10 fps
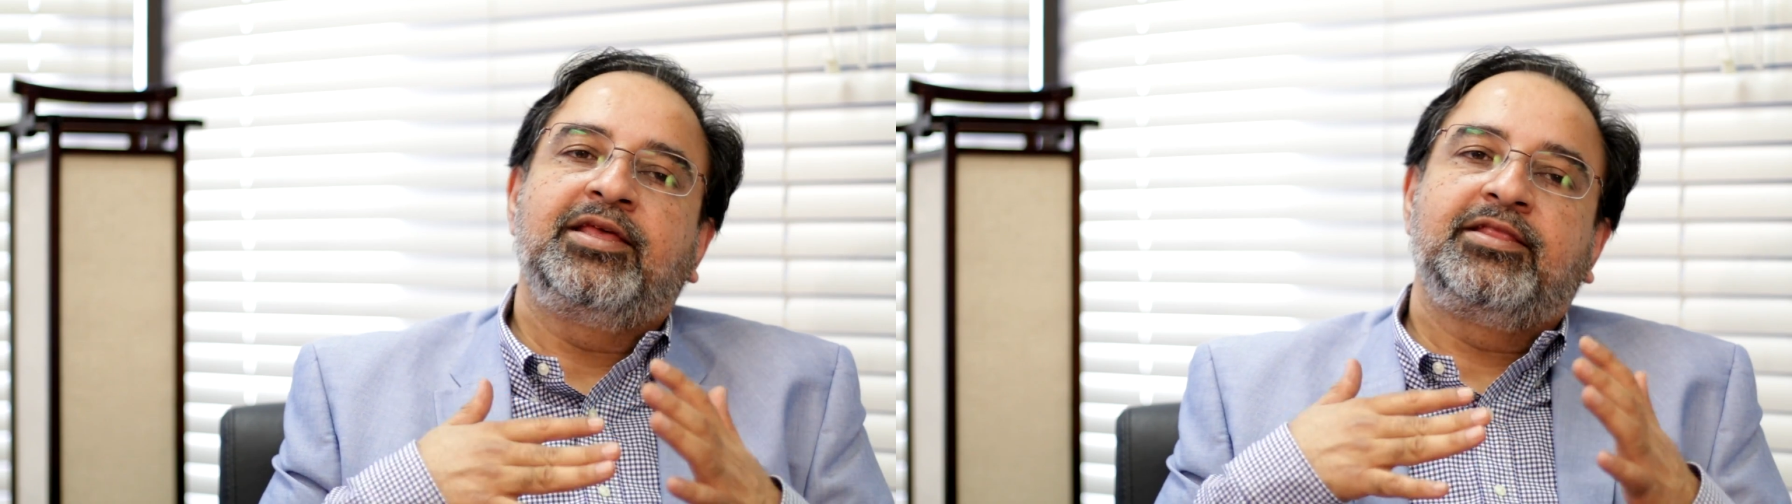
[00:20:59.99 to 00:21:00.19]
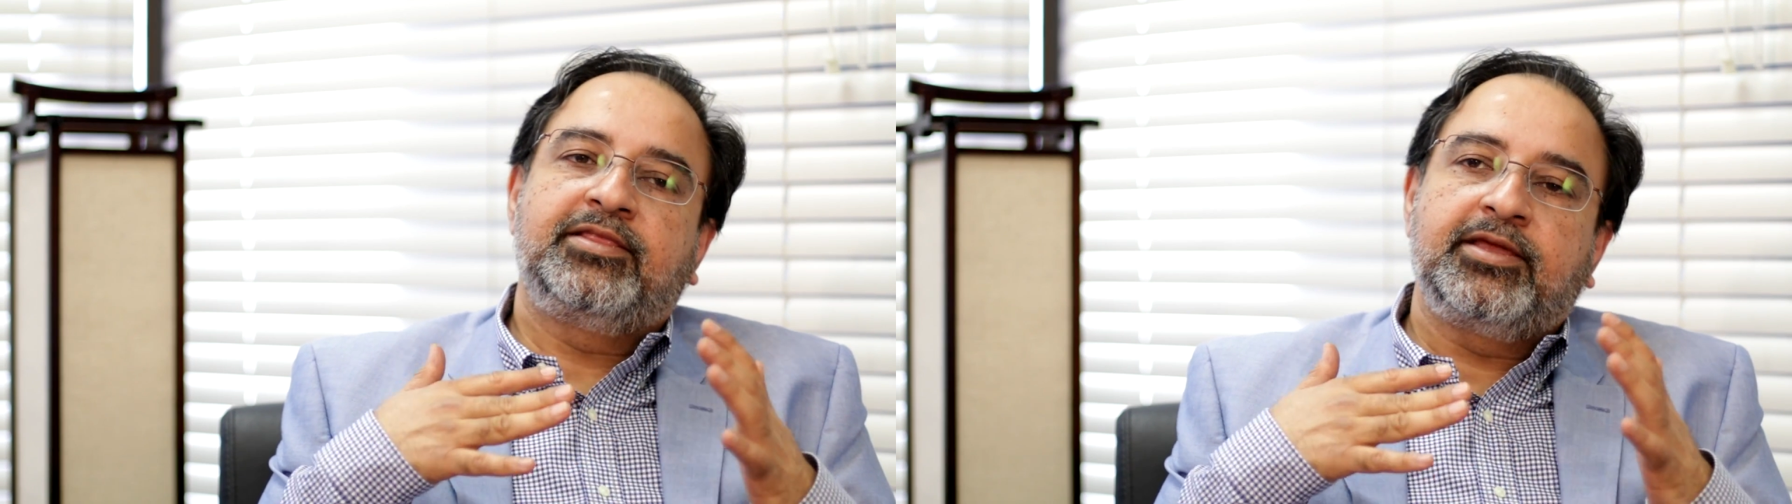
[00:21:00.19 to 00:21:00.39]

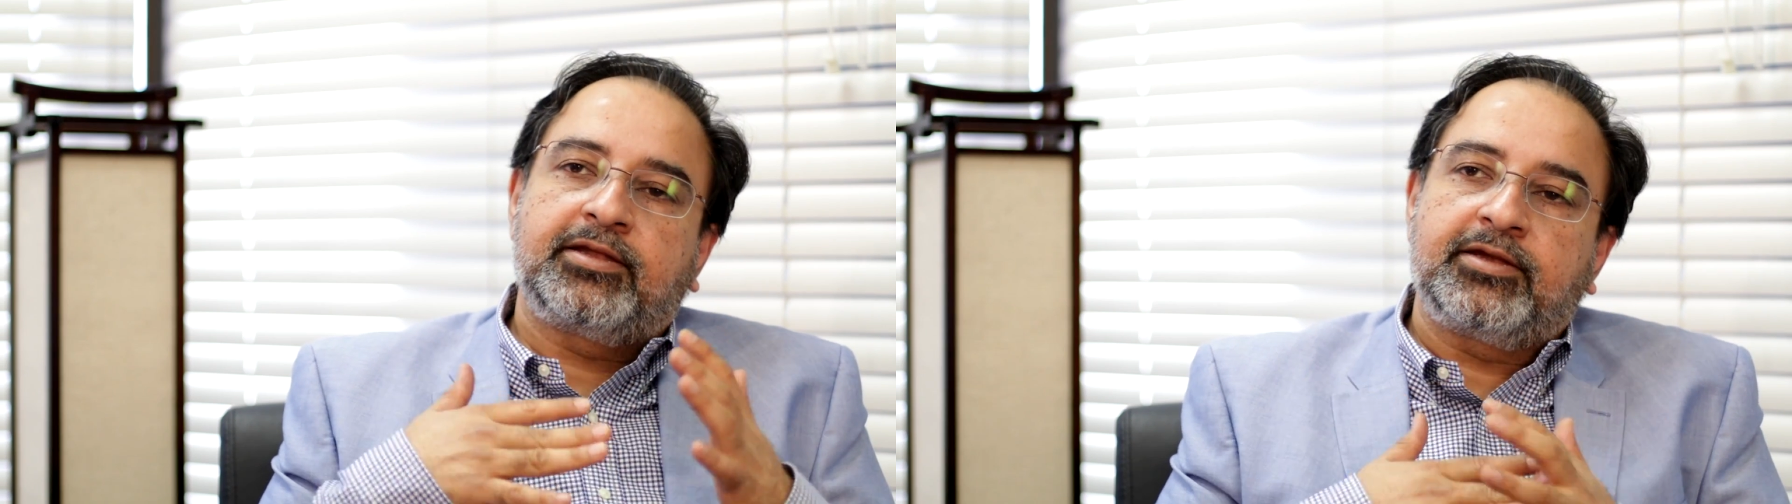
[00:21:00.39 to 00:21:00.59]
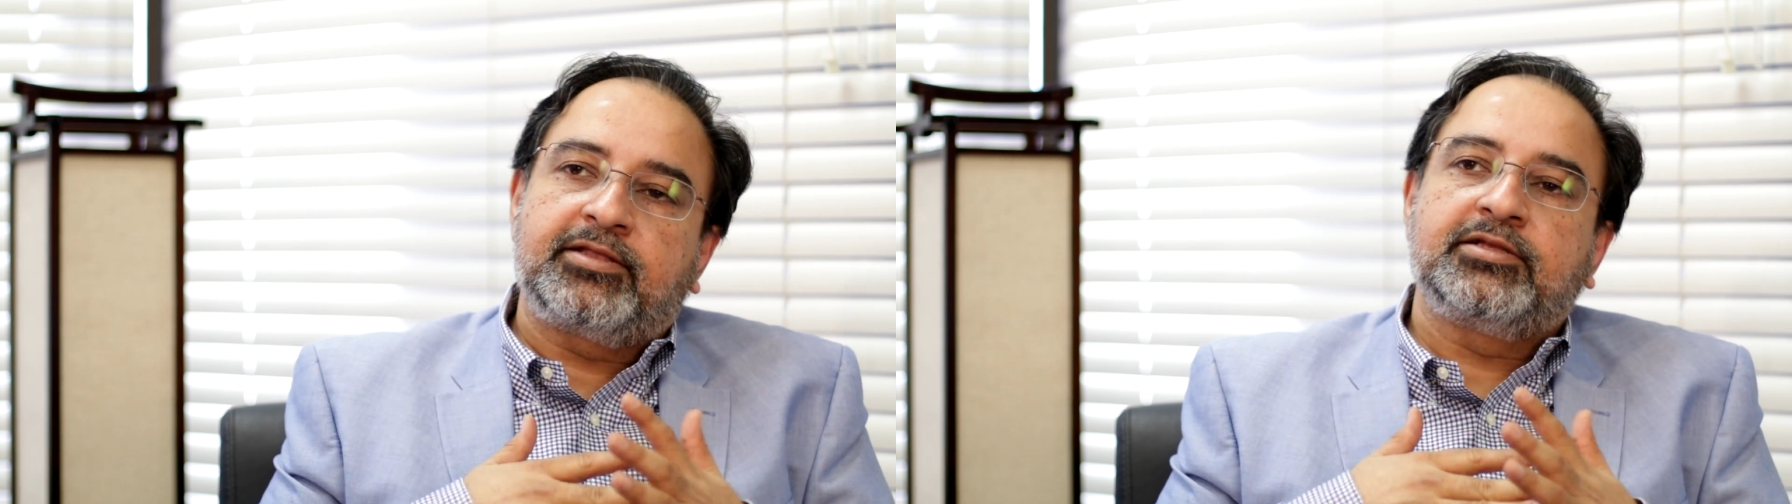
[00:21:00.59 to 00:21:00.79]
They
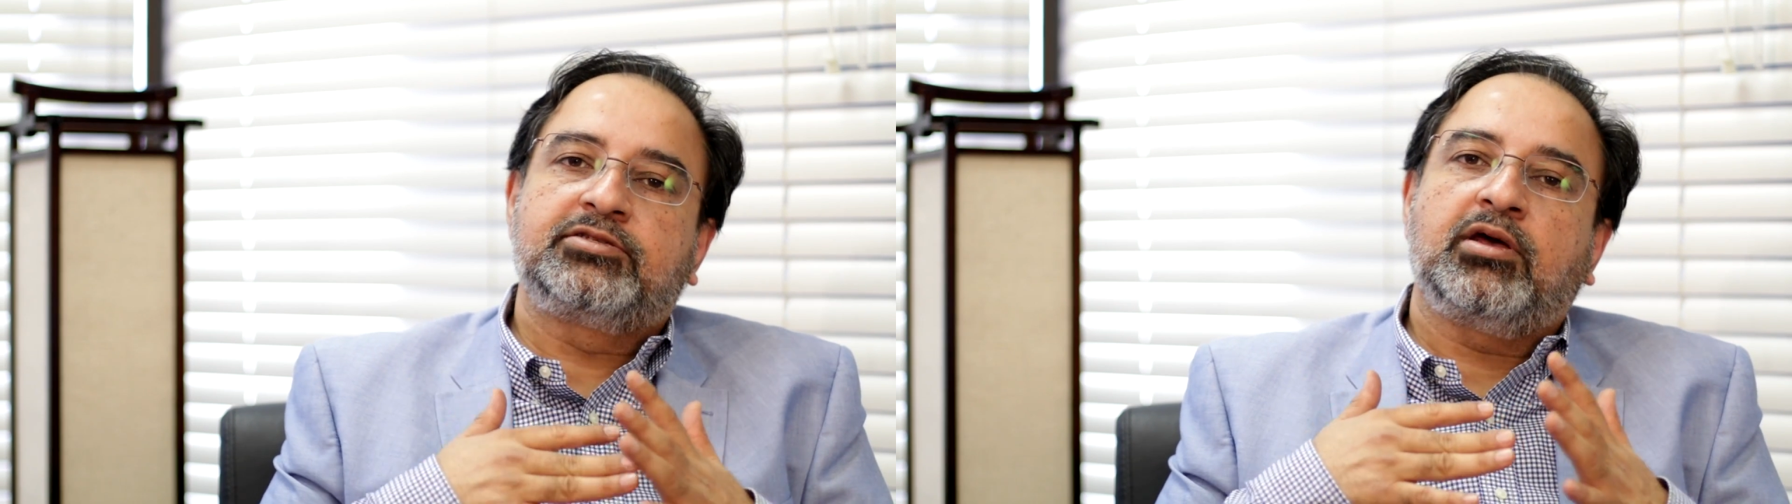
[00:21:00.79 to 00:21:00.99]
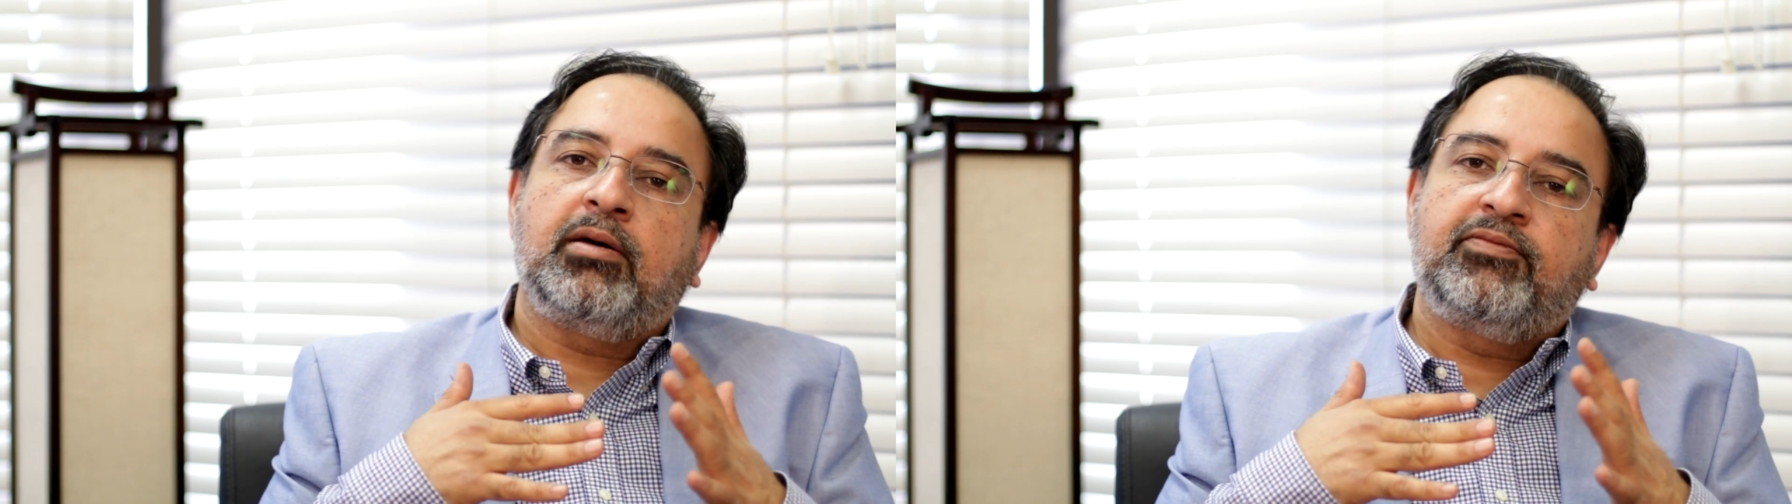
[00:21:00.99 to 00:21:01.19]
did the
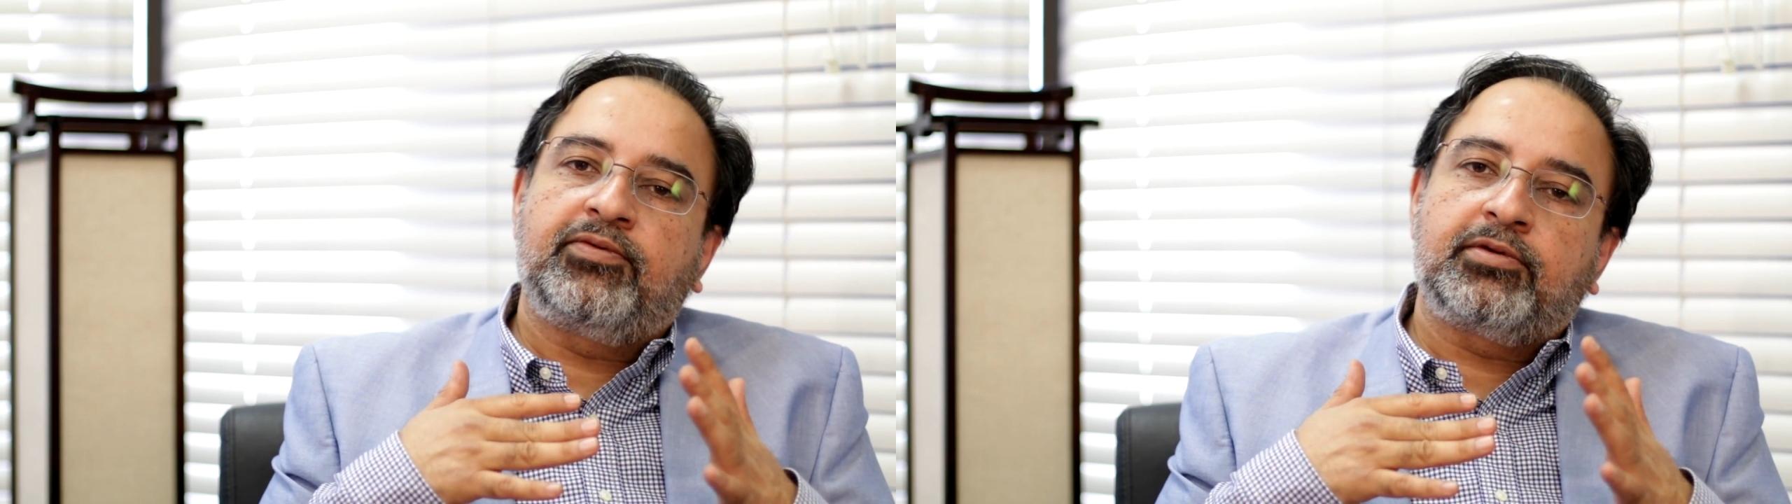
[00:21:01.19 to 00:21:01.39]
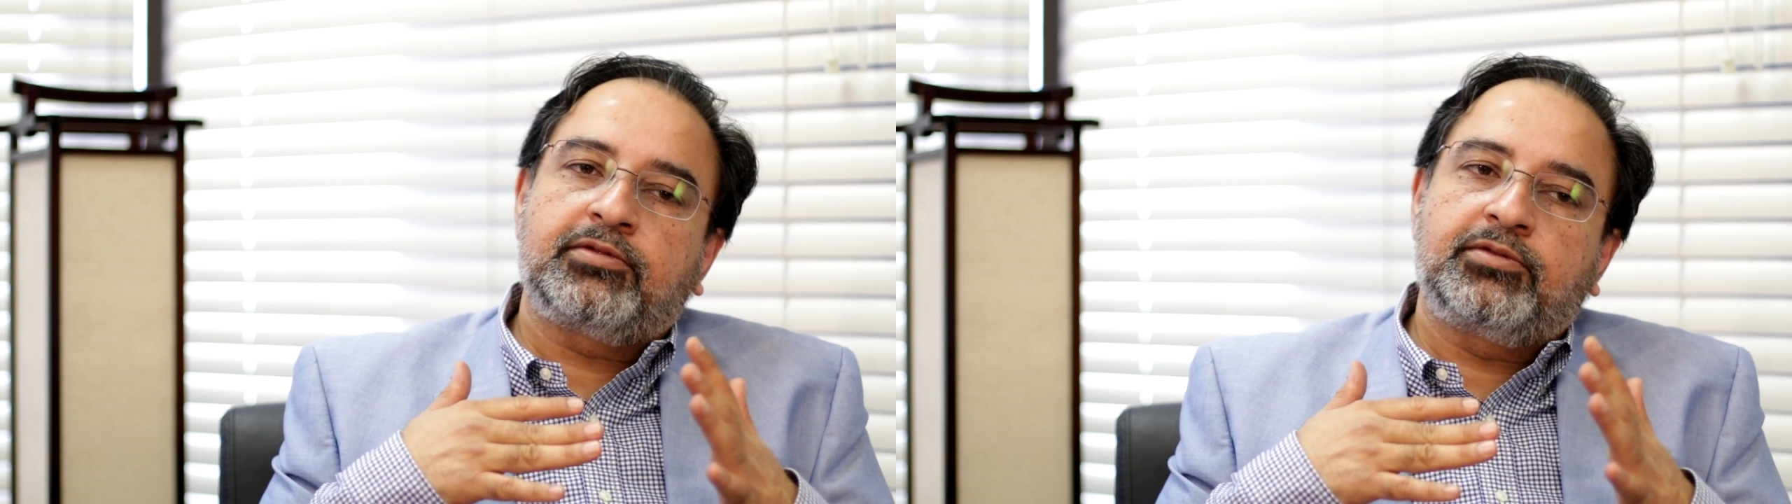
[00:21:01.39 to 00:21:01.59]
job
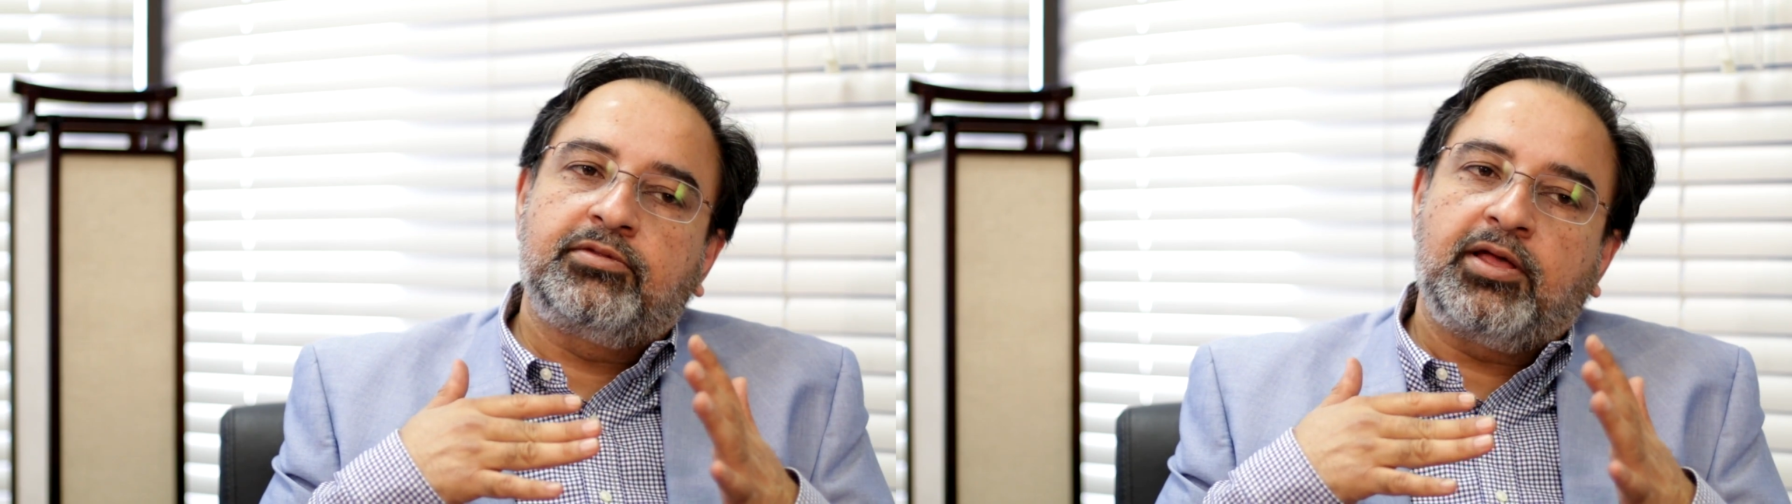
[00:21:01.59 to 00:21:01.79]
for